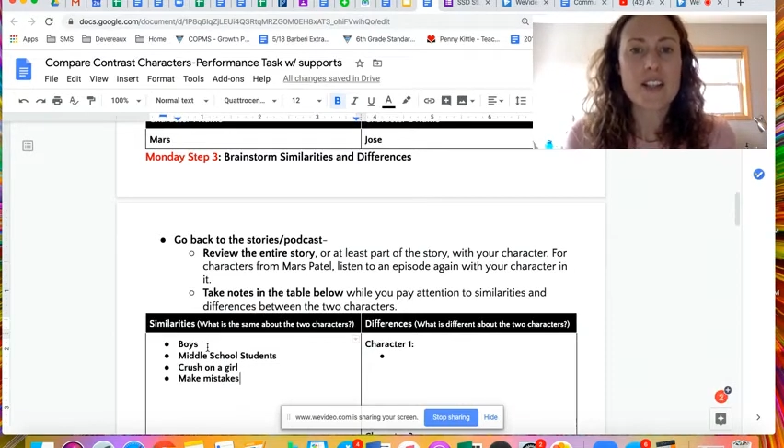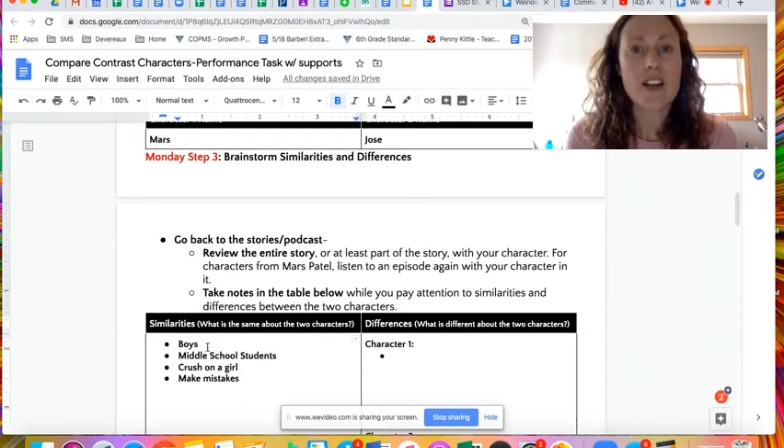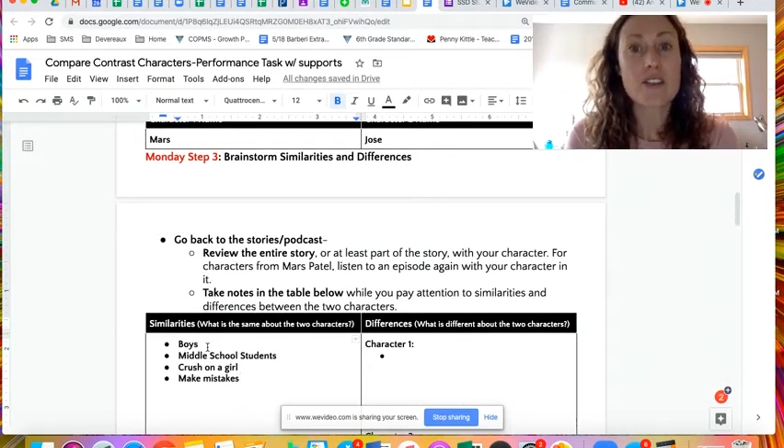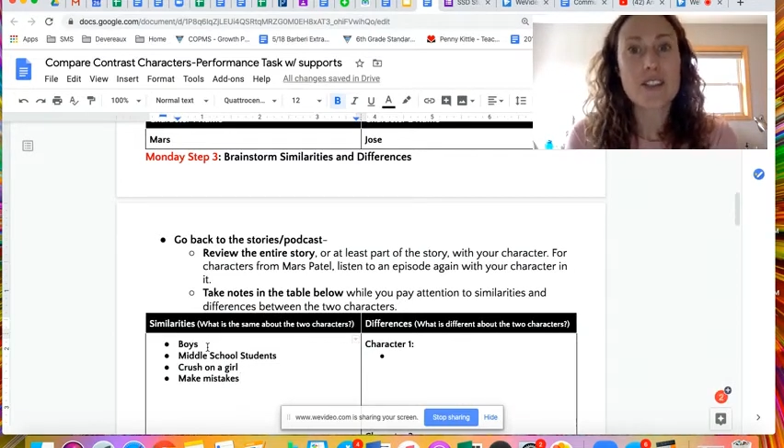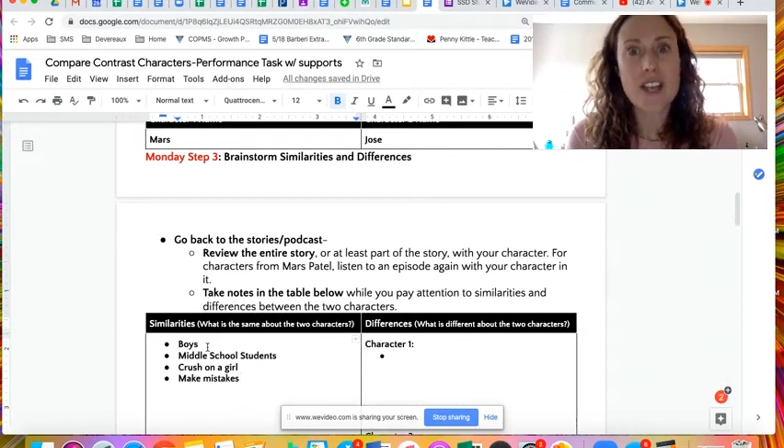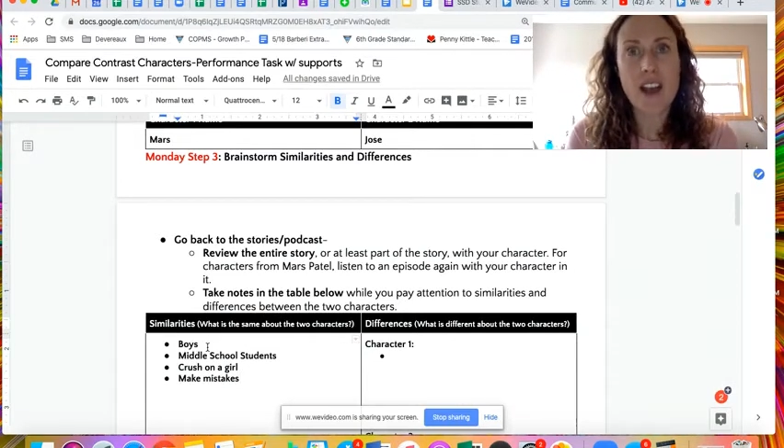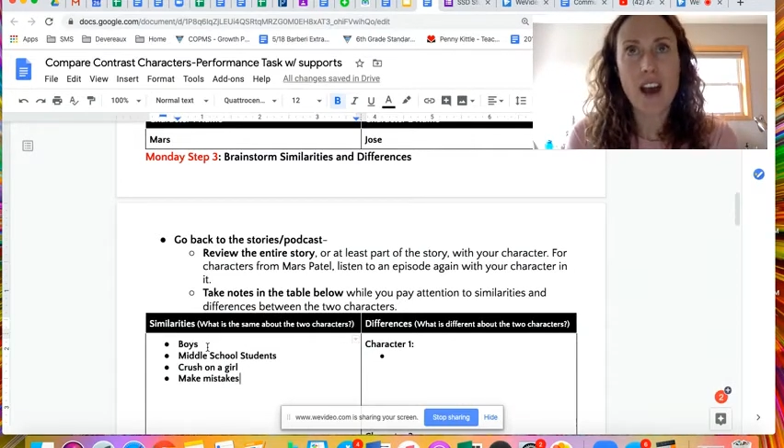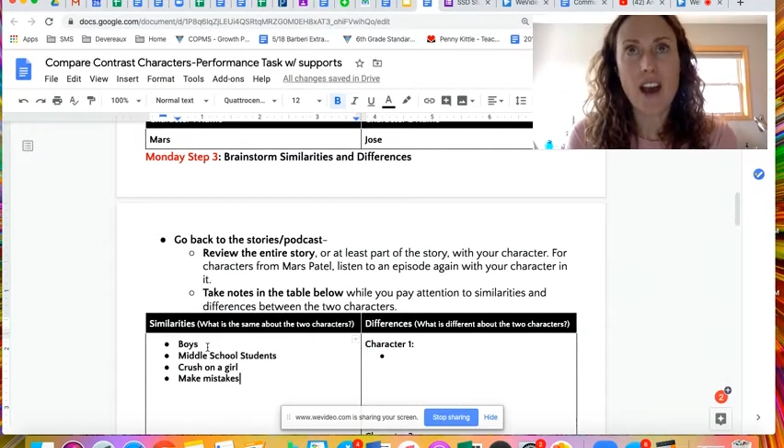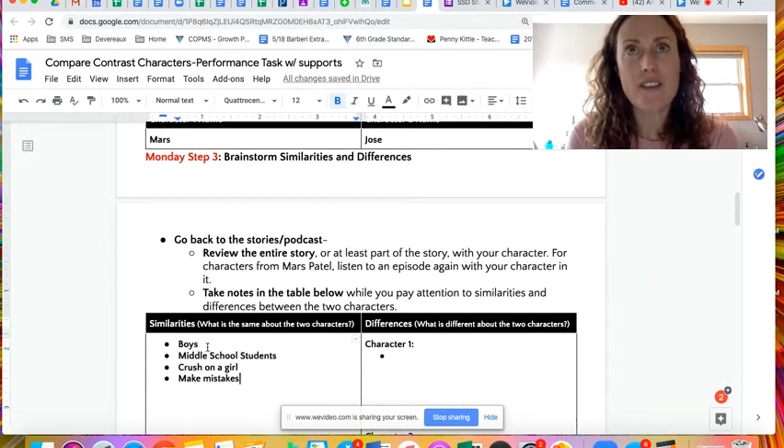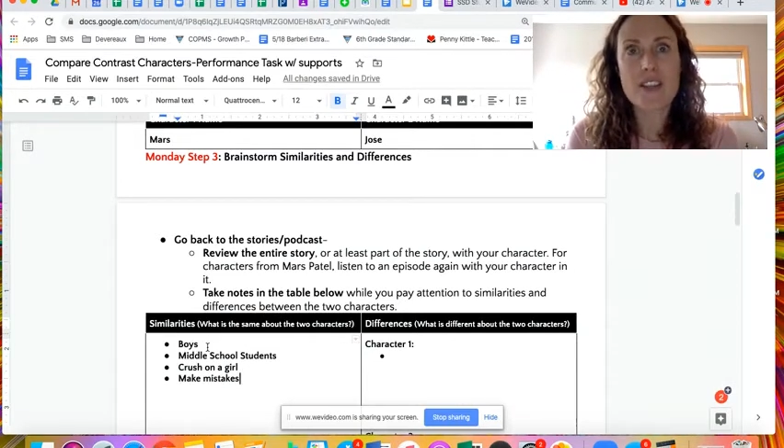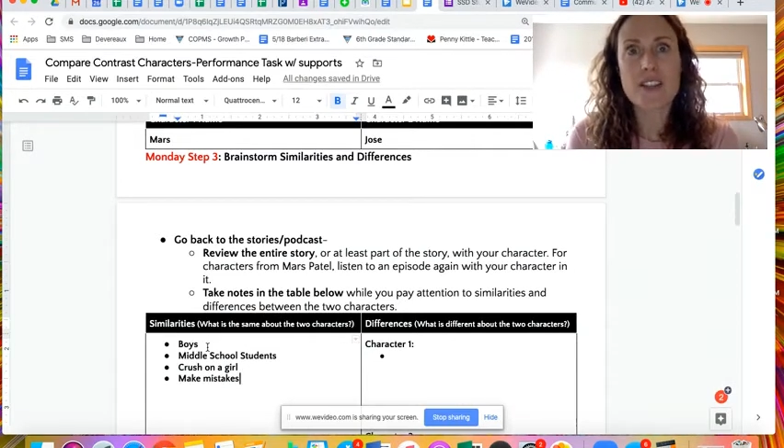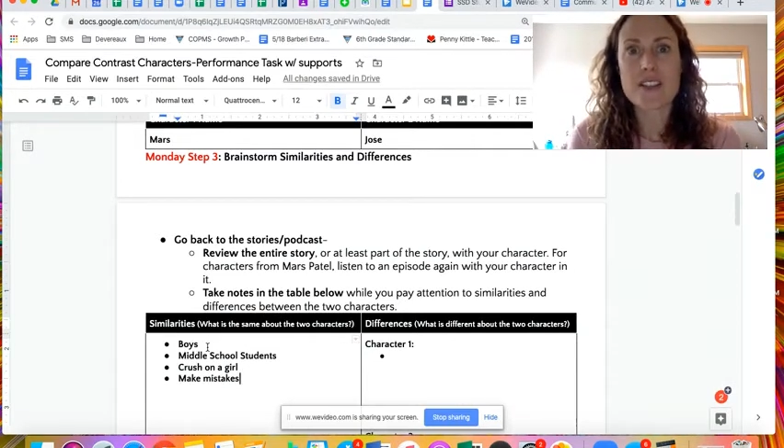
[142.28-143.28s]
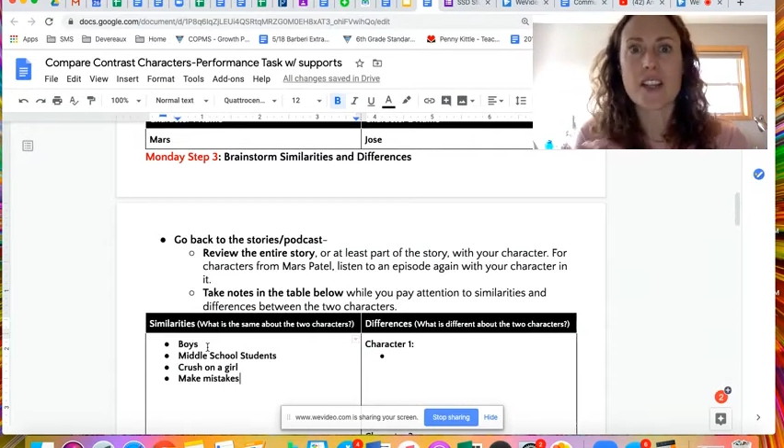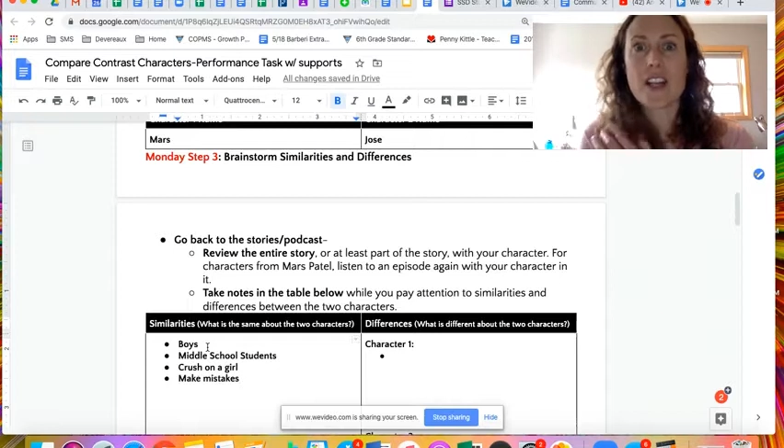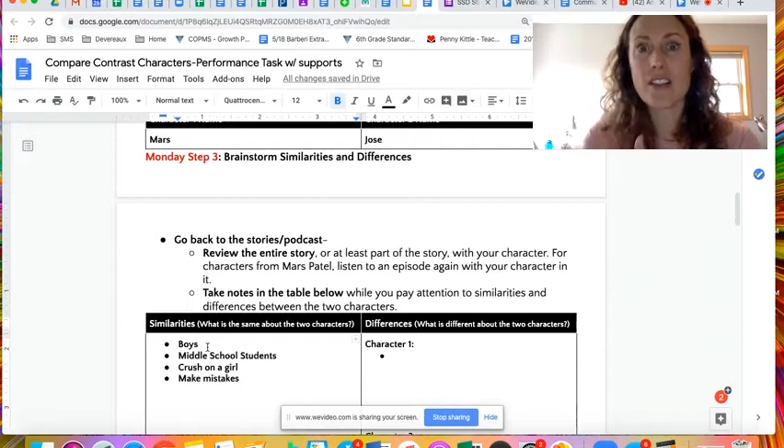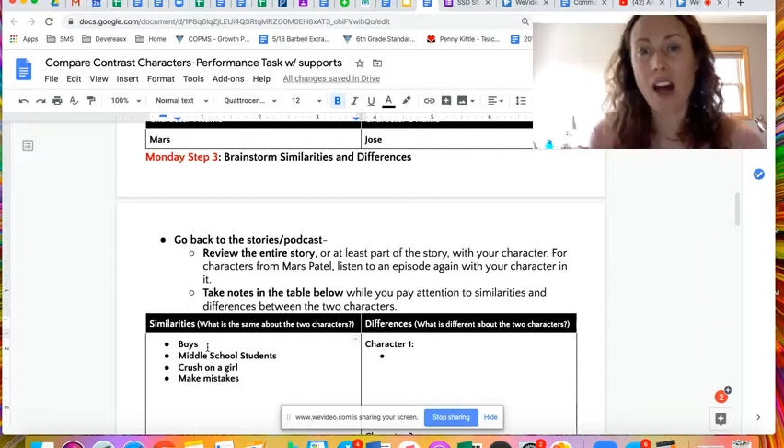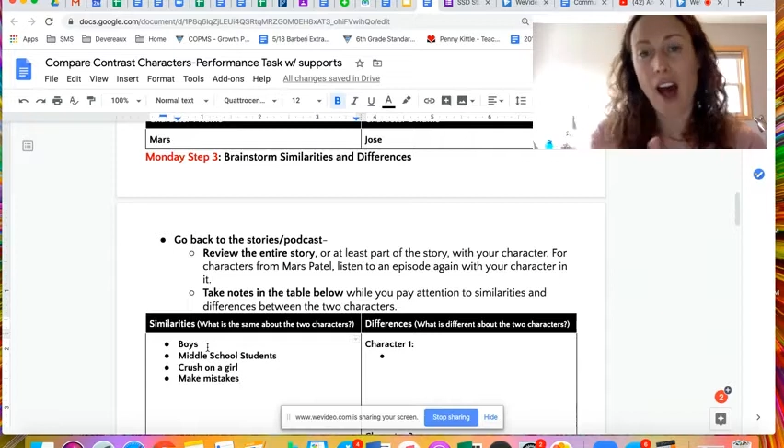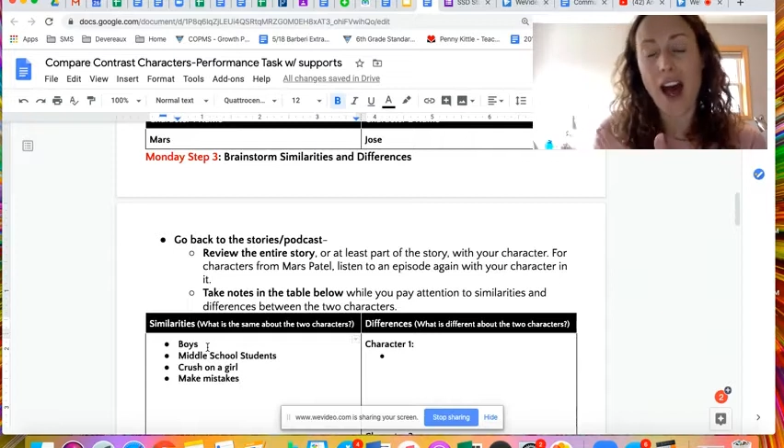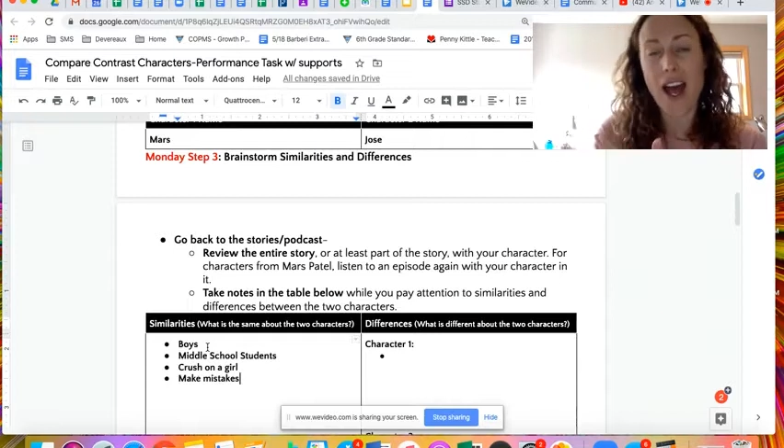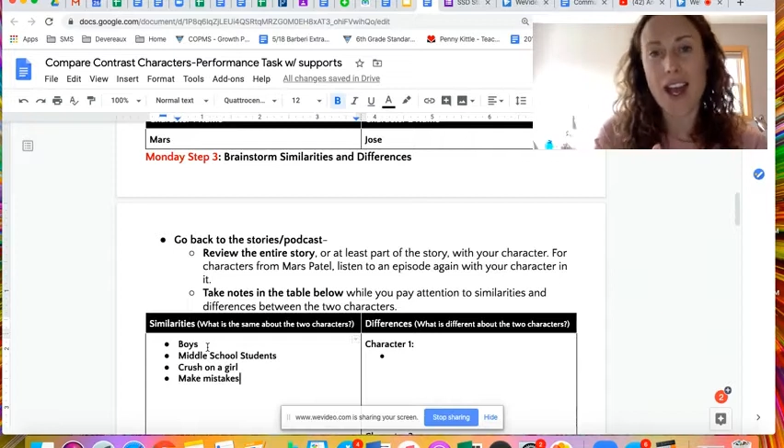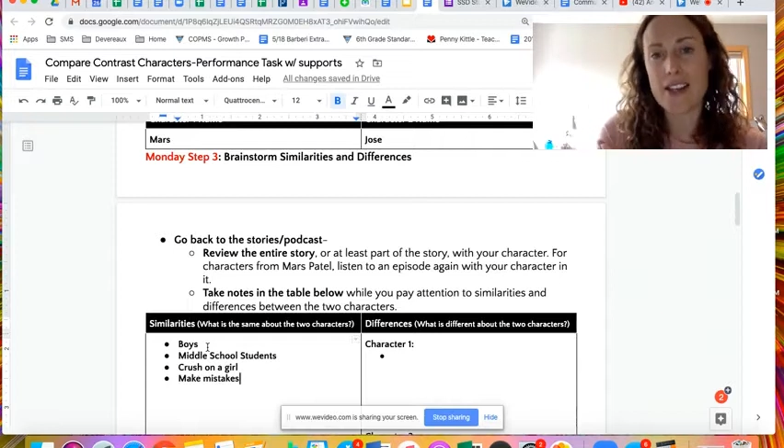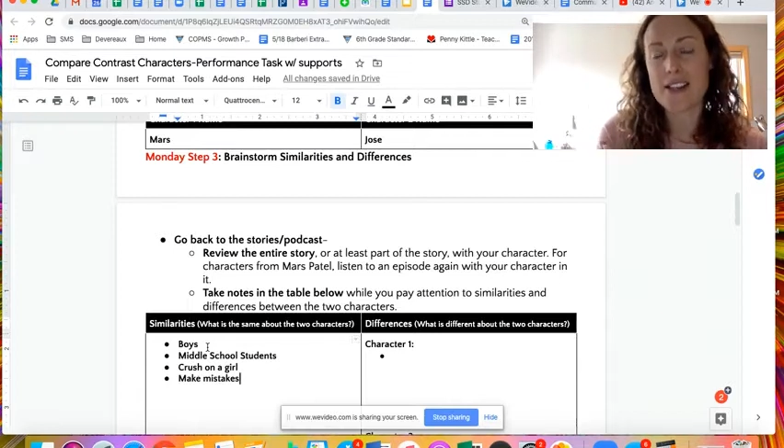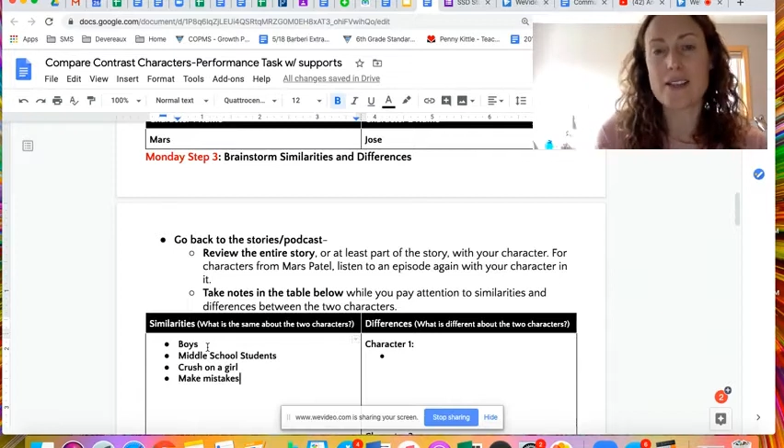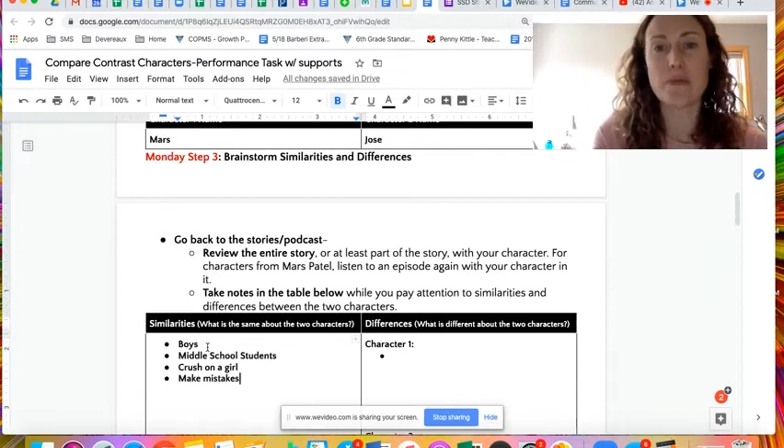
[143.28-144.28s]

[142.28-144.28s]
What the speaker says: Jose obviously lies